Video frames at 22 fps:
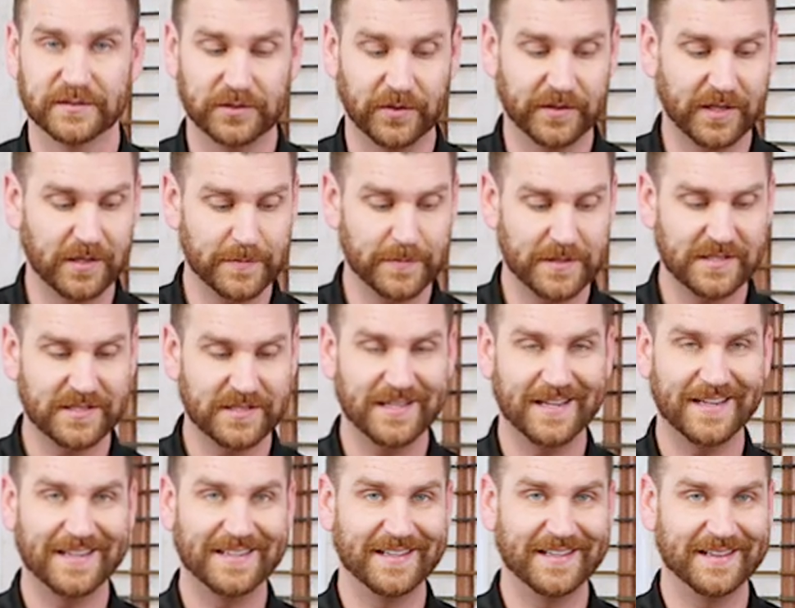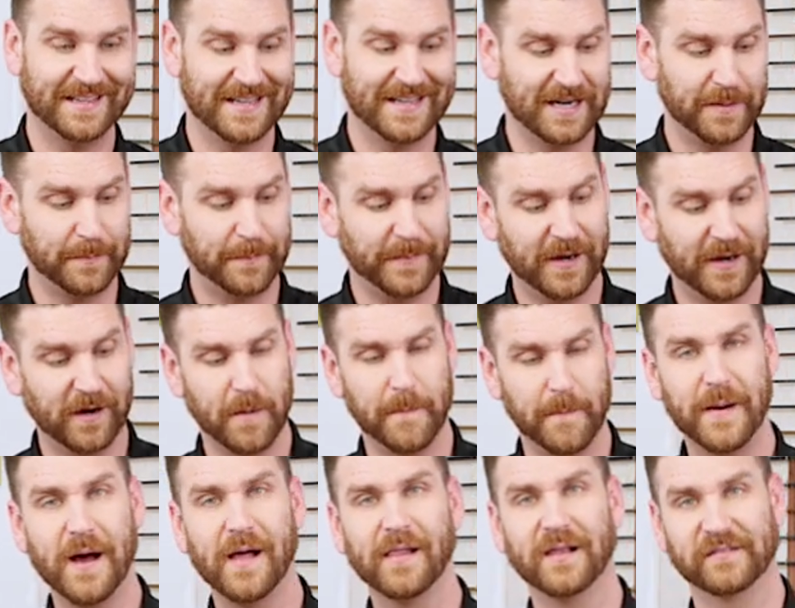So it can be said that
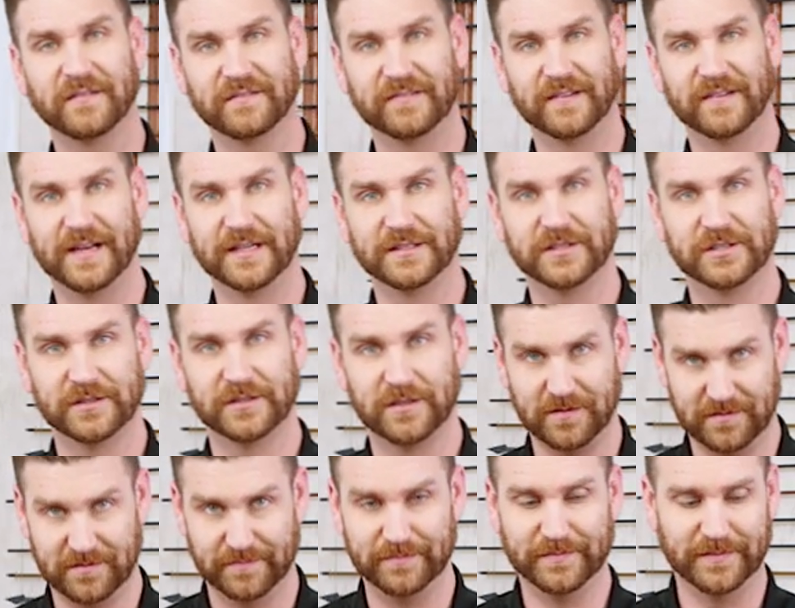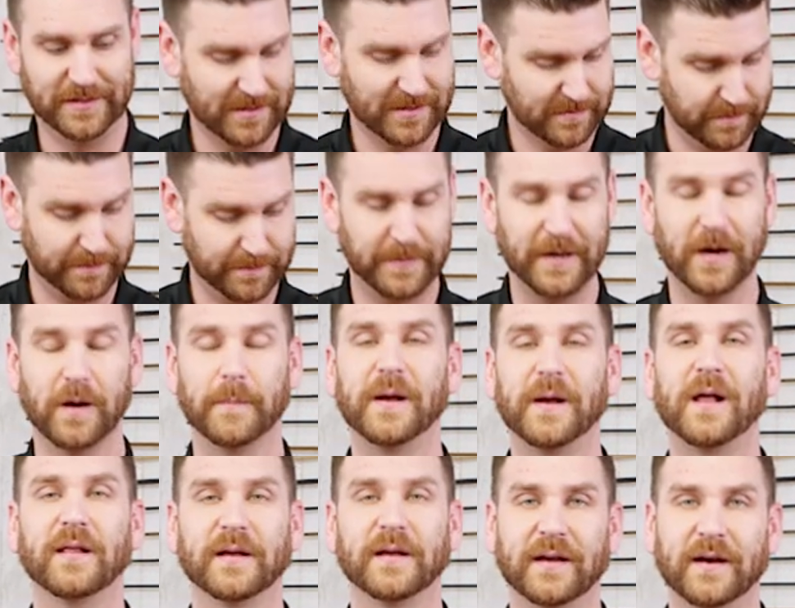parabolic fletch or
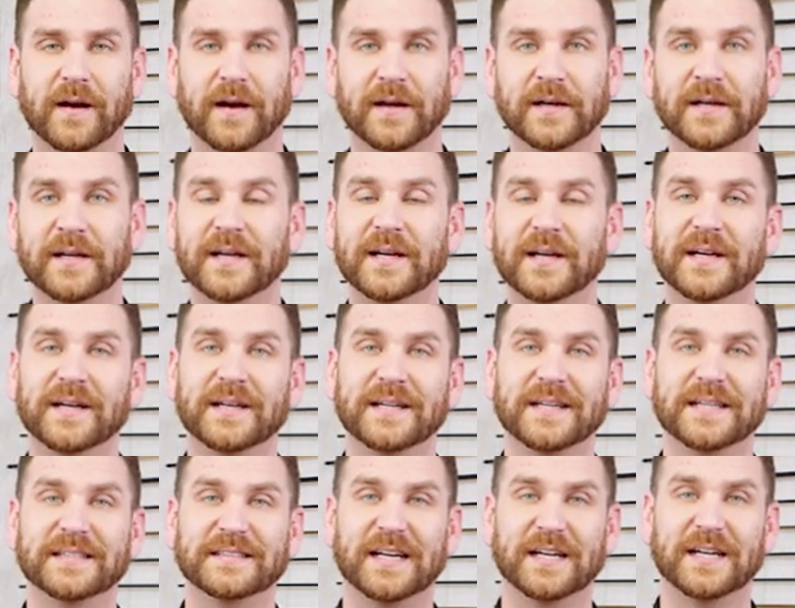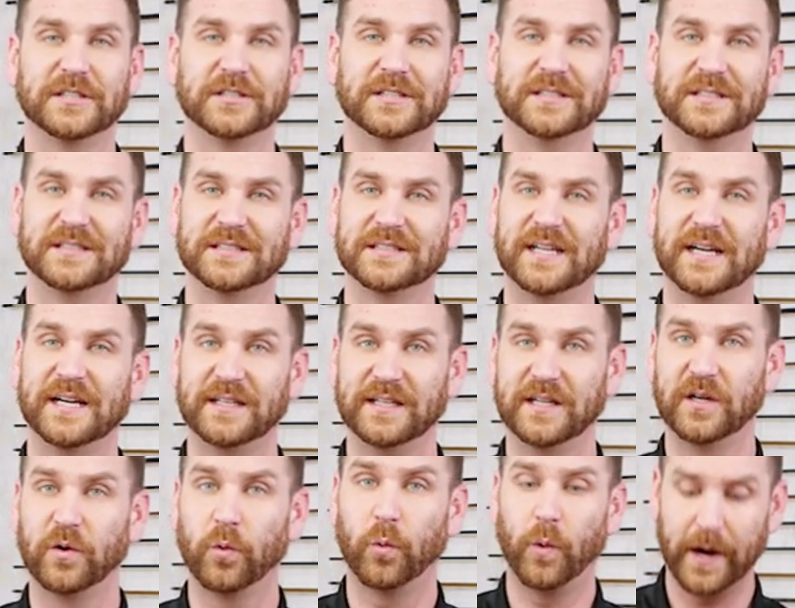parabolic cut is actually
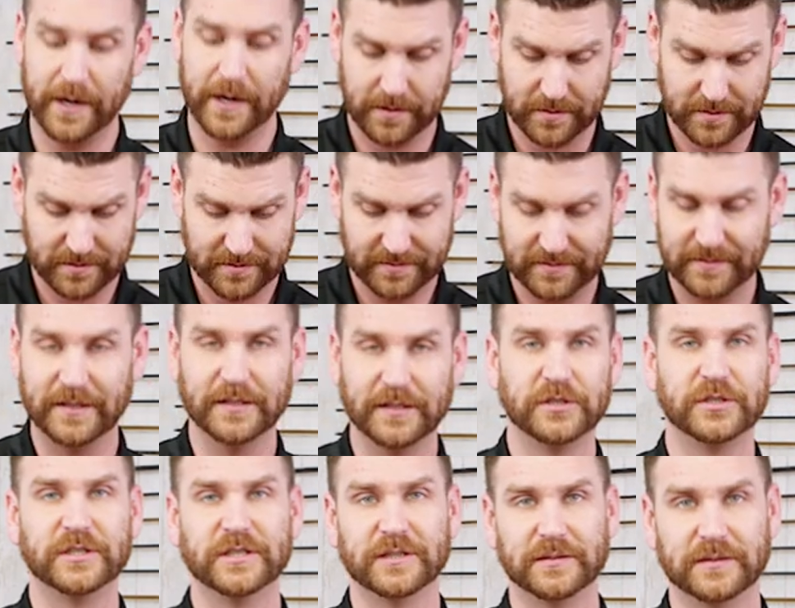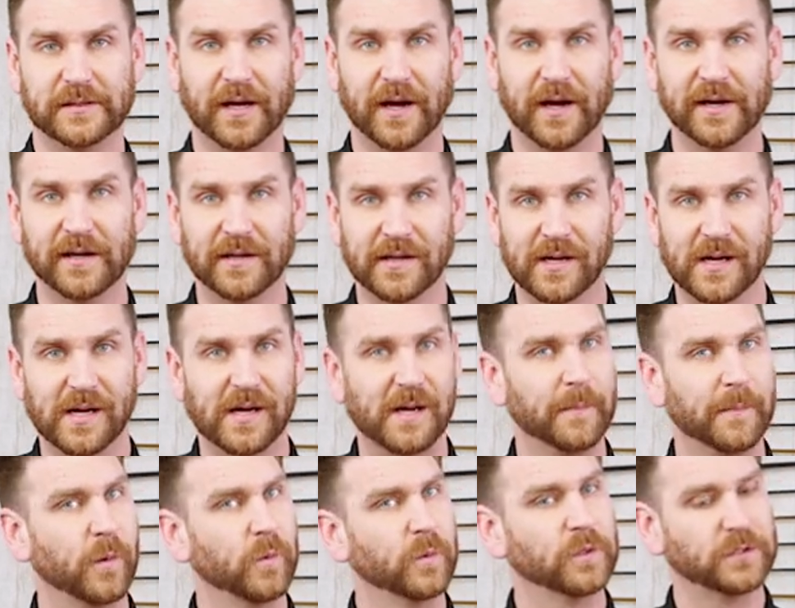slightly quieter than a shield cut.
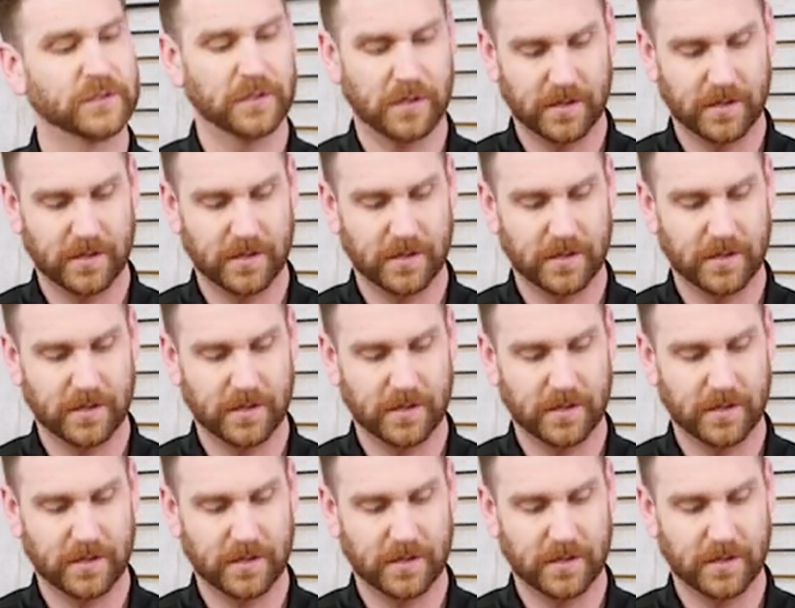But we're